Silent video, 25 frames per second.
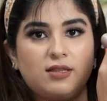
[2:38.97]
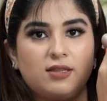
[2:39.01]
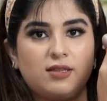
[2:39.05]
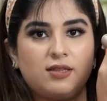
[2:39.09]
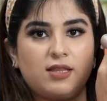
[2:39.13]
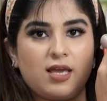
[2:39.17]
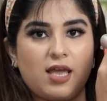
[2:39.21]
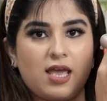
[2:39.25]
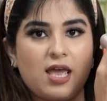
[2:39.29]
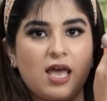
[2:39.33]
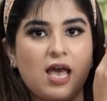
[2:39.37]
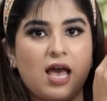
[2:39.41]

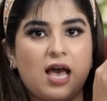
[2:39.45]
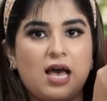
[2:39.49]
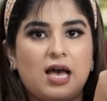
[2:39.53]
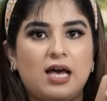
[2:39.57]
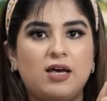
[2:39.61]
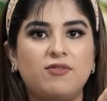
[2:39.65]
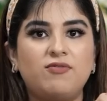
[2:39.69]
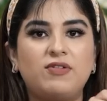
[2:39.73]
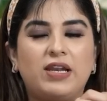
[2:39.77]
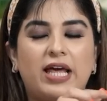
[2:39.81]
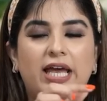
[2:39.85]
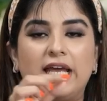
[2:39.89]
They
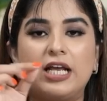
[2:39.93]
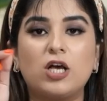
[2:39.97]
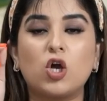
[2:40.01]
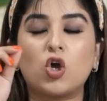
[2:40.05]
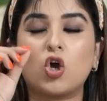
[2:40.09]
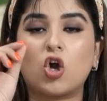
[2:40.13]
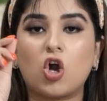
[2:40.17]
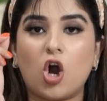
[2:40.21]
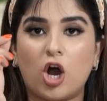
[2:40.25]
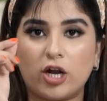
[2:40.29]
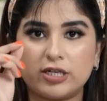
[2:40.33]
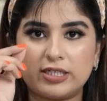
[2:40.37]
have
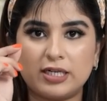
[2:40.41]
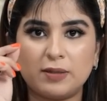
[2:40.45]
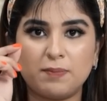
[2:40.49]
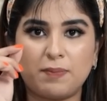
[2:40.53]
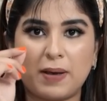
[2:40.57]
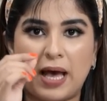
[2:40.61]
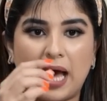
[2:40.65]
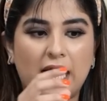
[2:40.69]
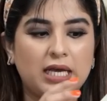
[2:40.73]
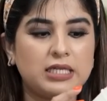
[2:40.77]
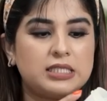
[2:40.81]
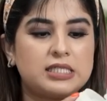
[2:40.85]
like
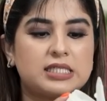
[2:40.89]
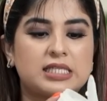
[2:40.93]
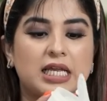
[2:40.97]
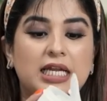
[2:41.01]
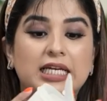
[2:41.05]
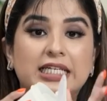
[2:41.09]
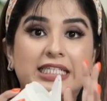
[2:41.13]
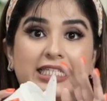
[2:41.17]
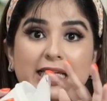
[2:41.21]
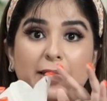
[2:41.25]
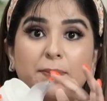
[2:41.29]
cotton pads